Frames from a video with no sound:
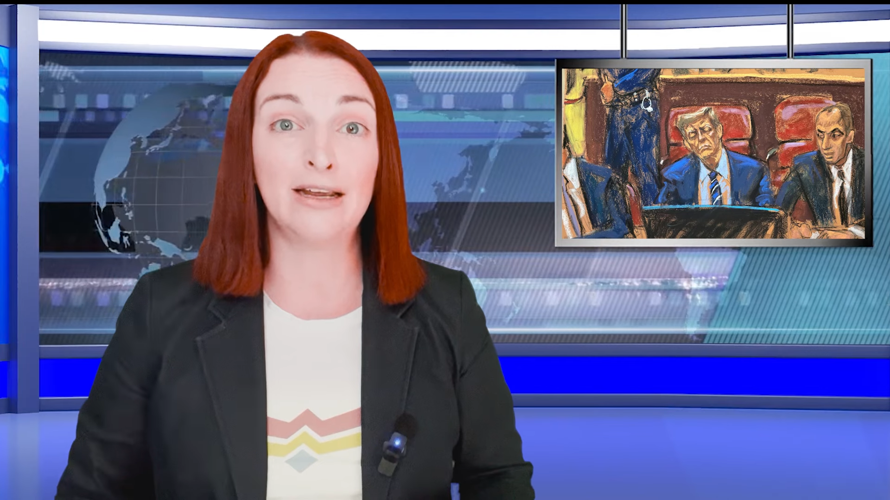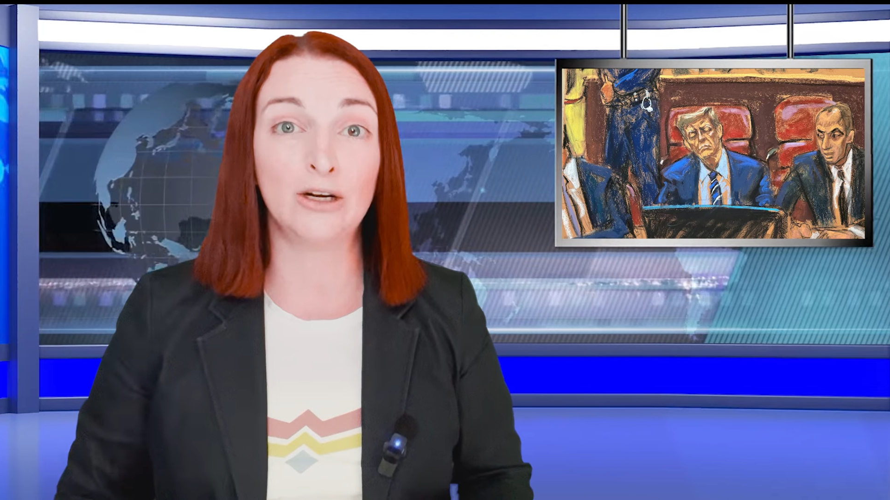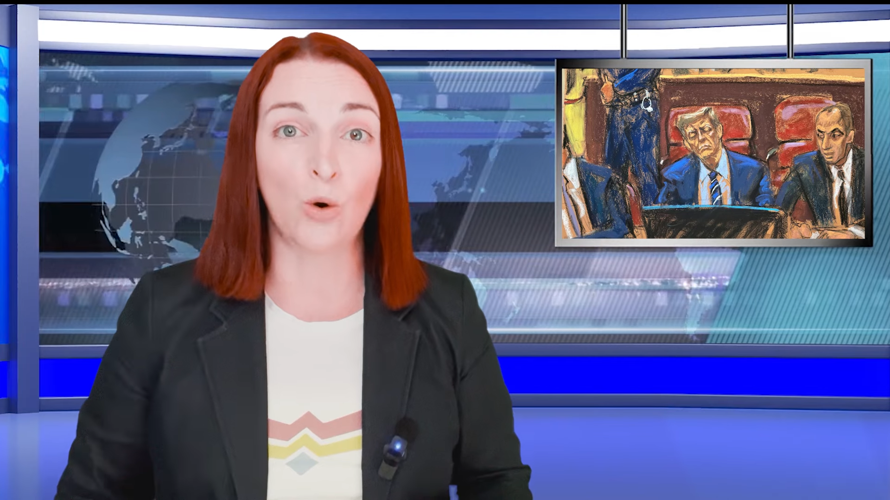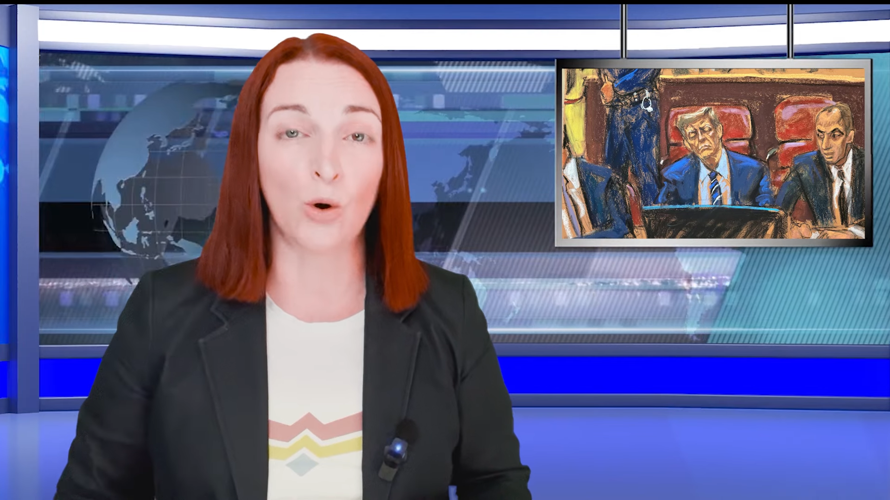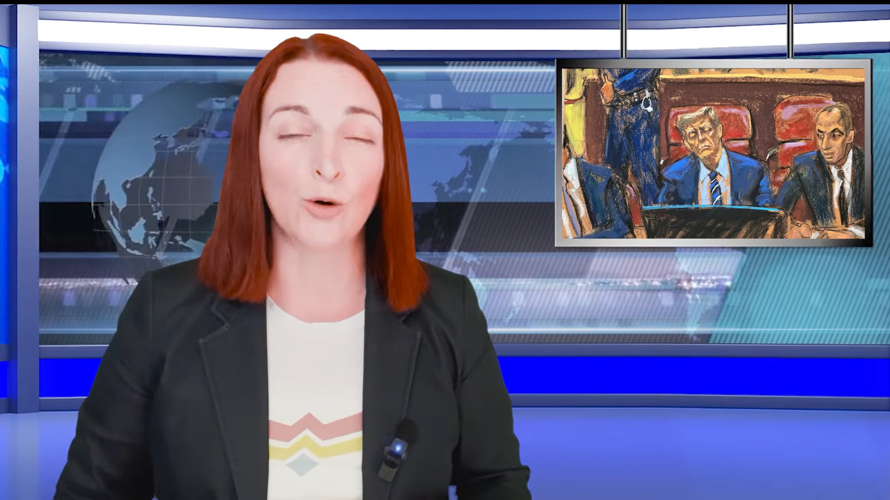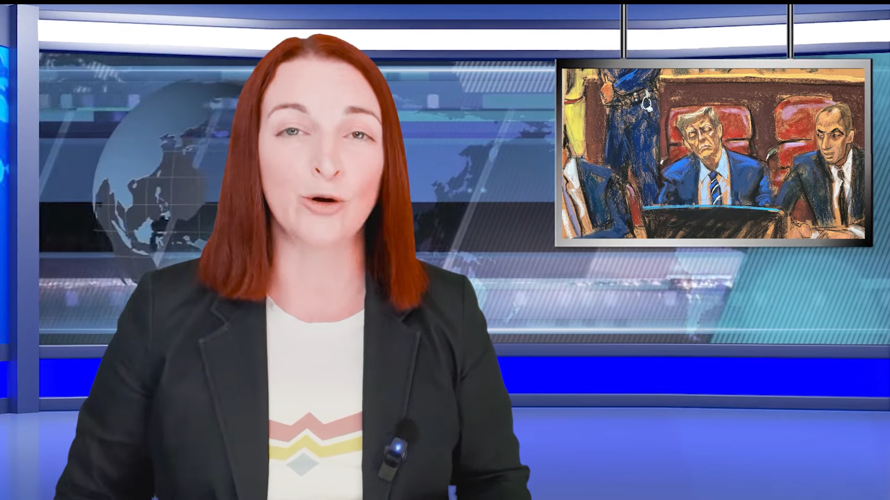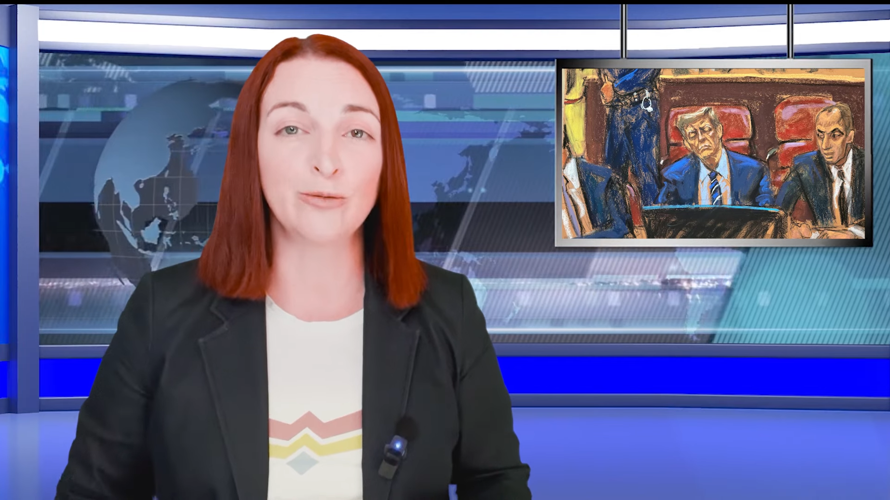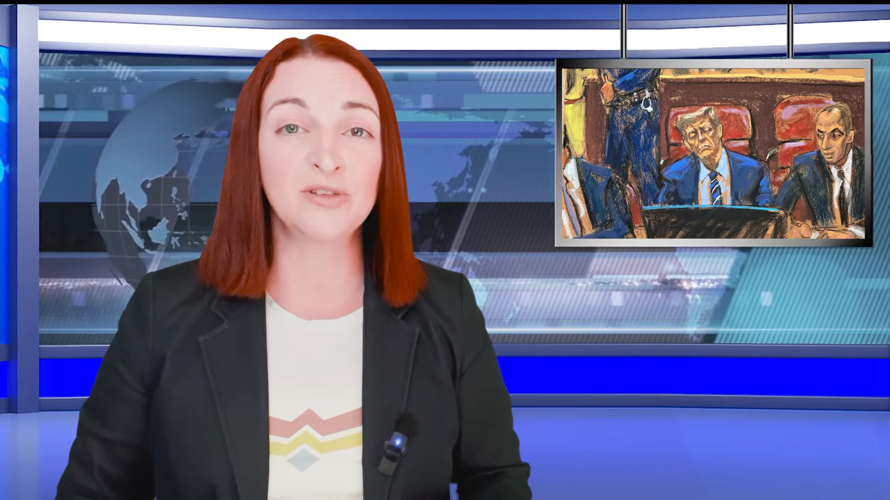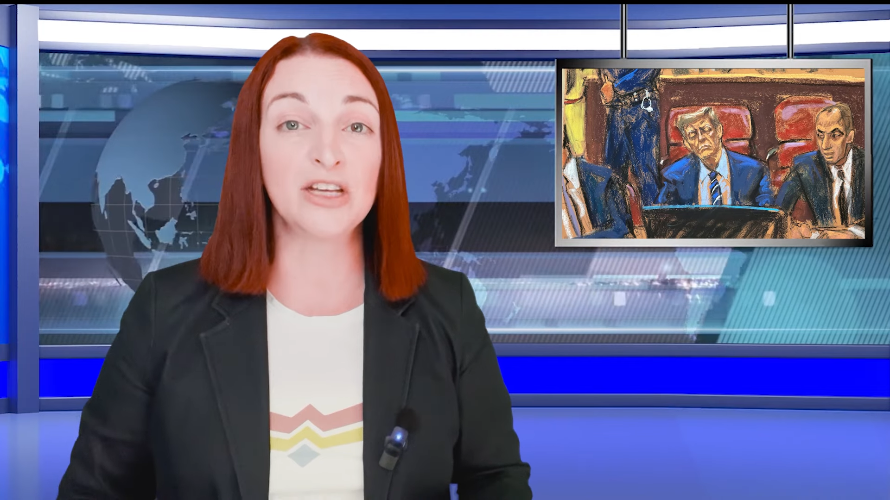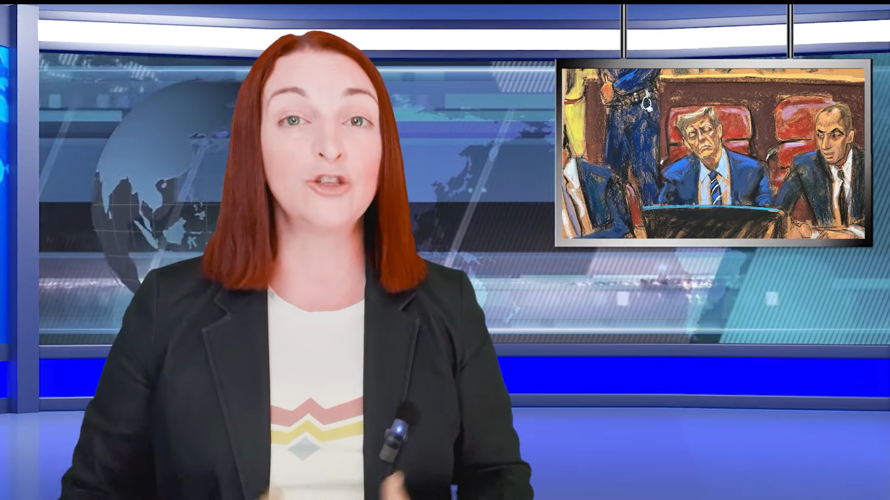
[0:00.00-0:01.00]
in
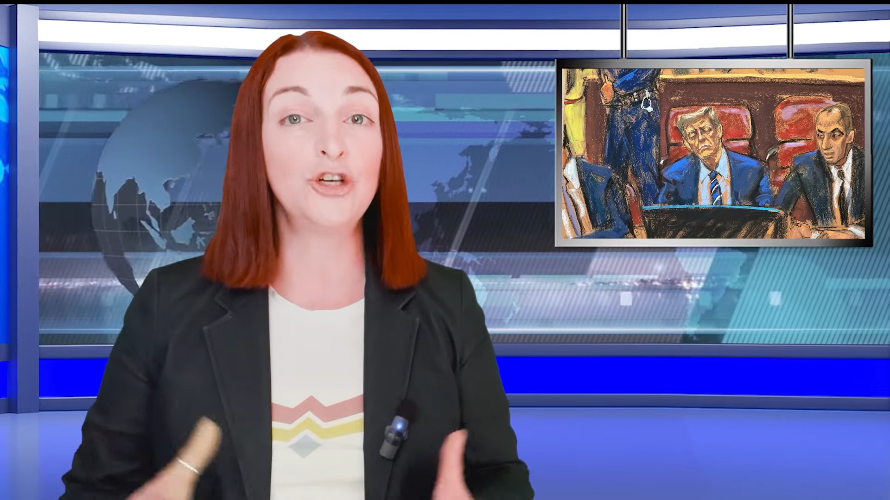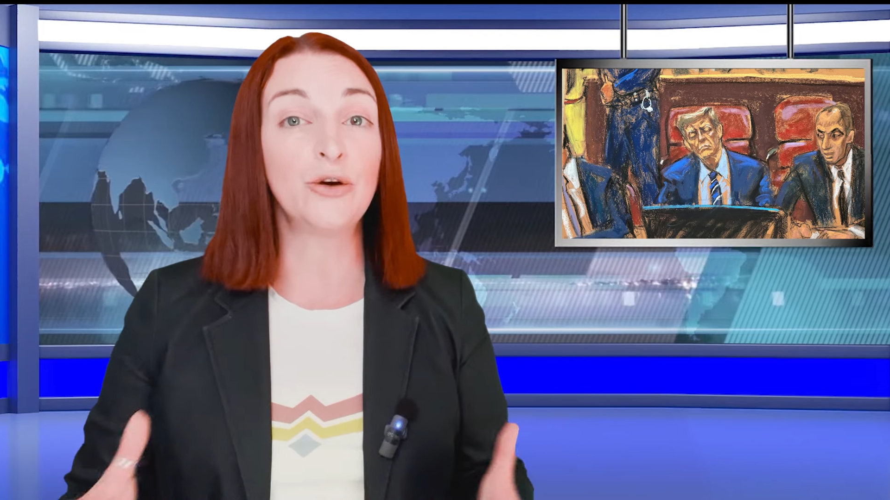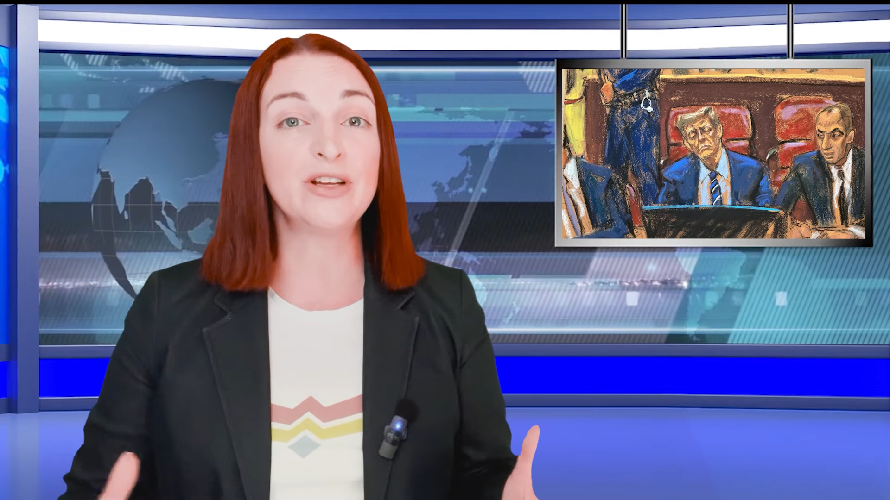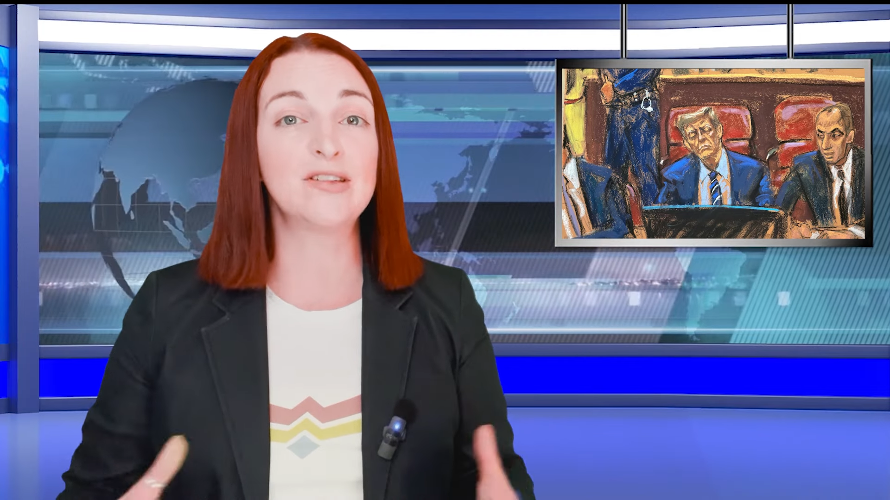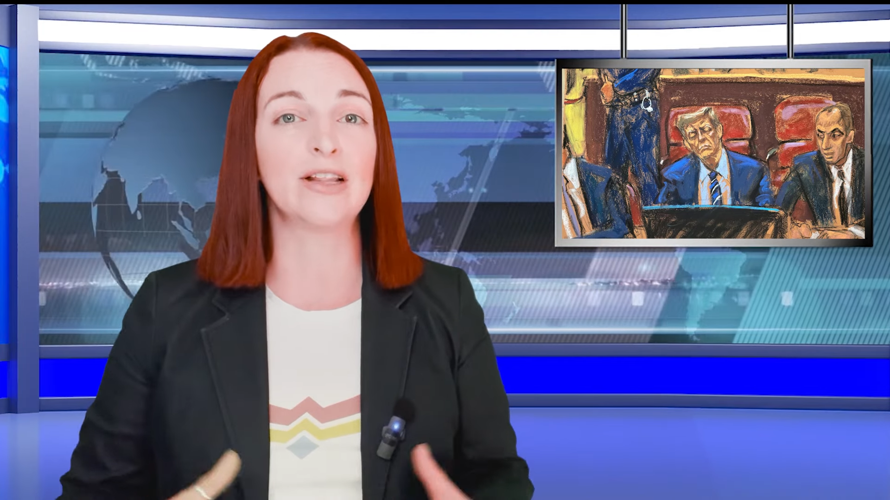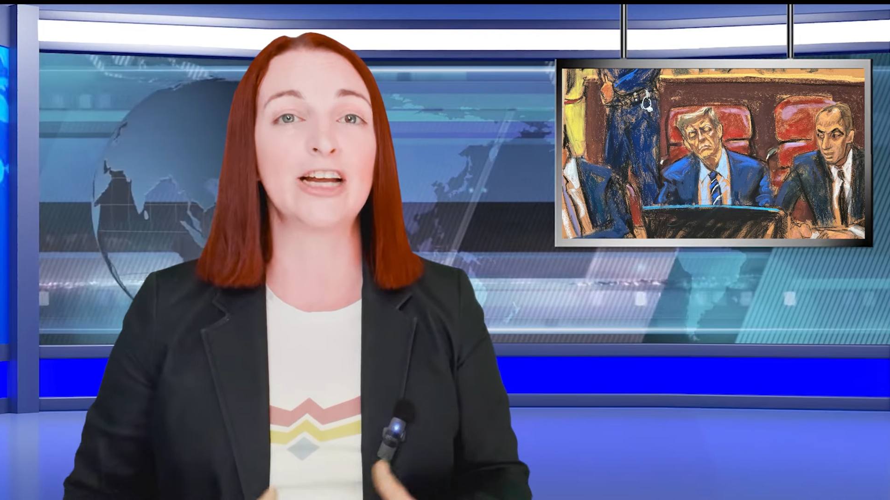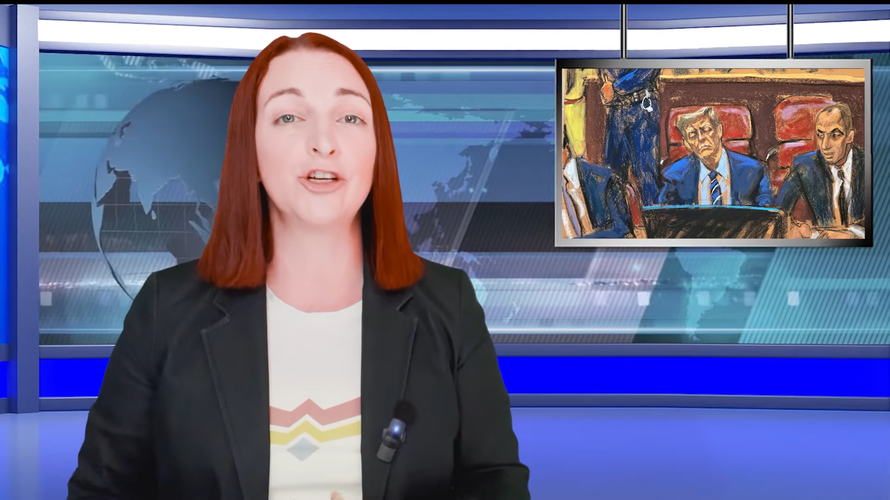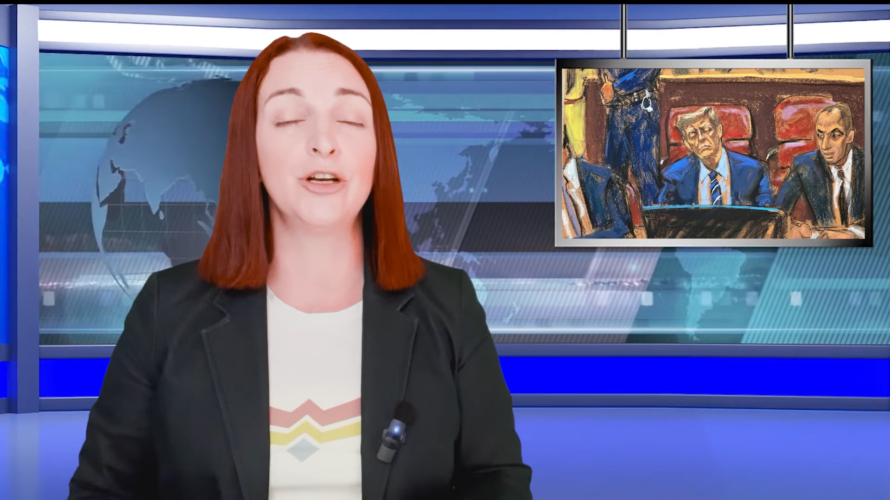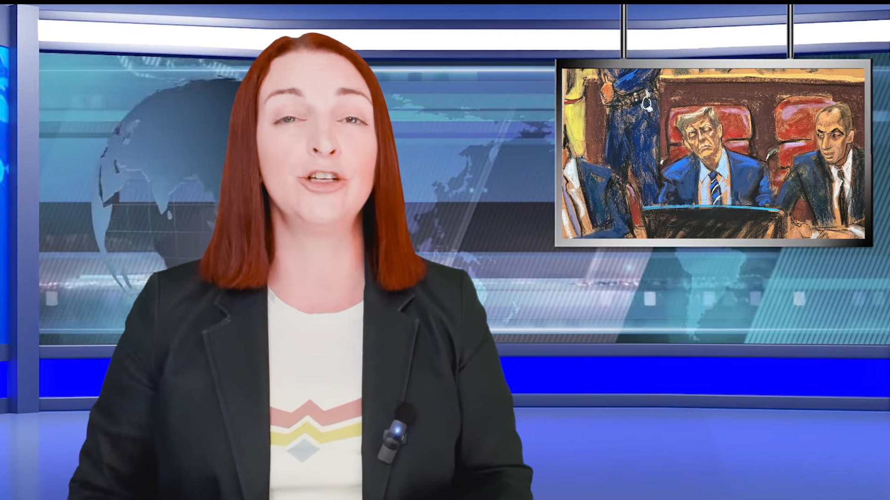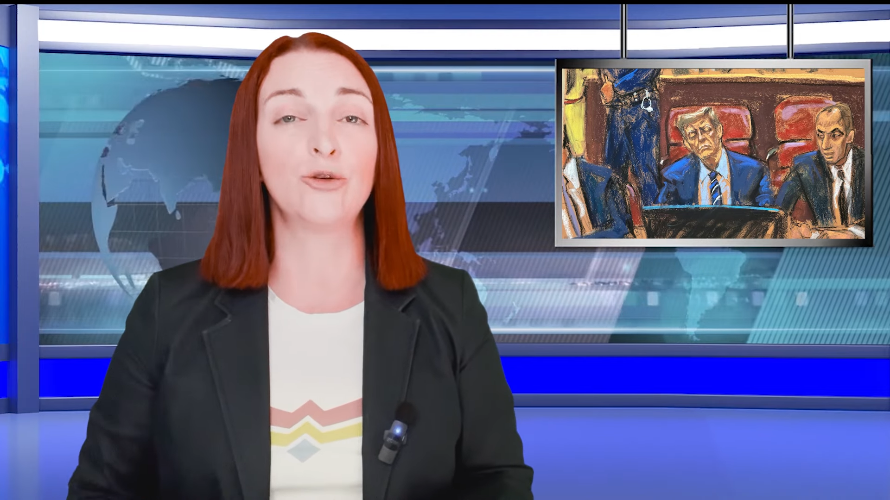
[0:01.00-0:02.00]
courtrooms as jury
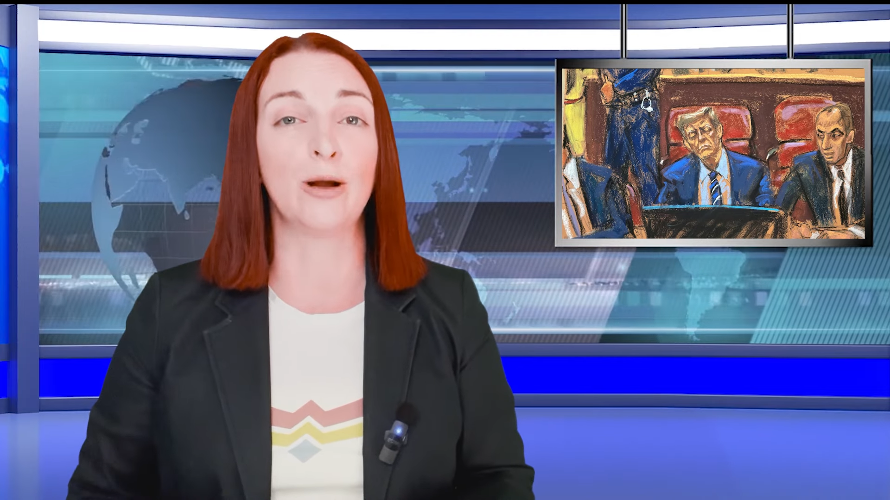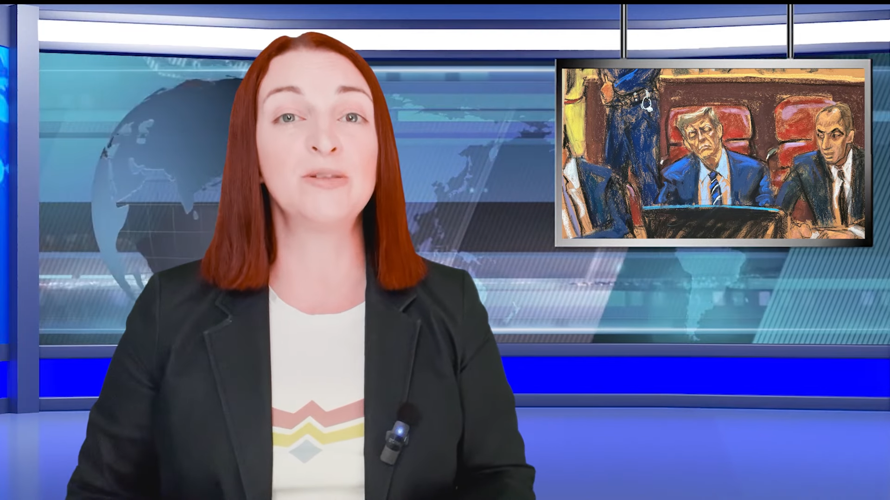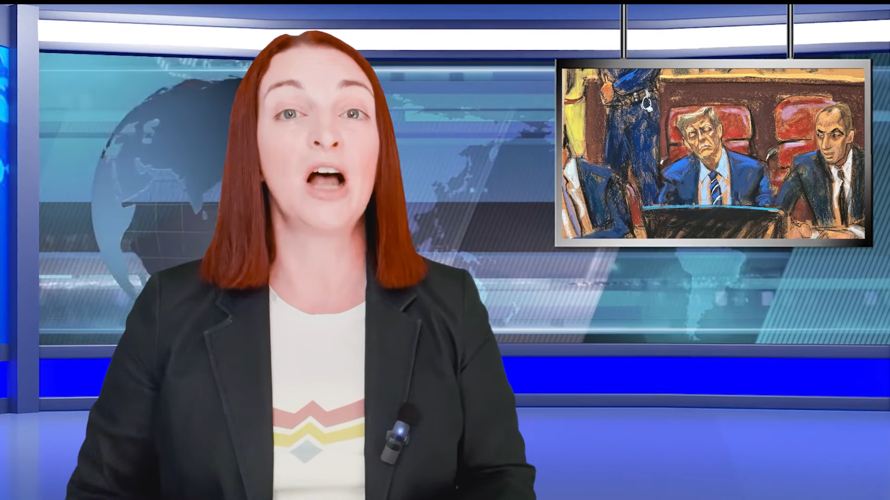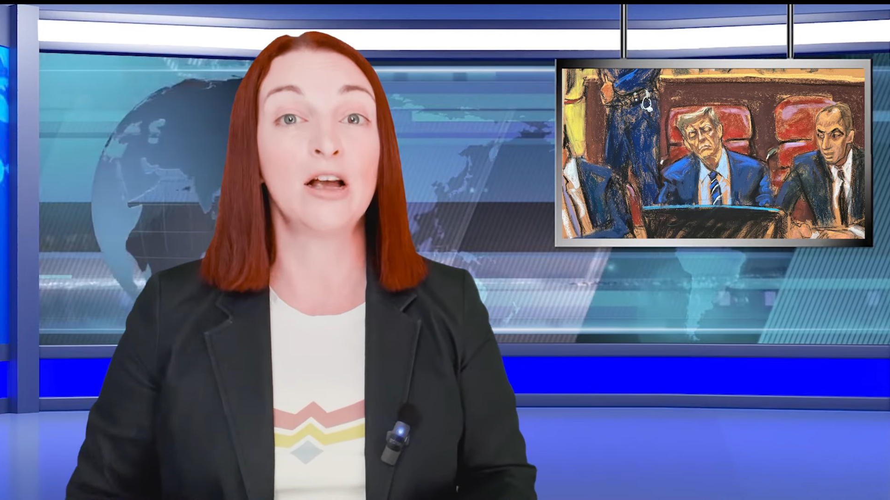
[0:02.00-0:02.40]
selection in Trump's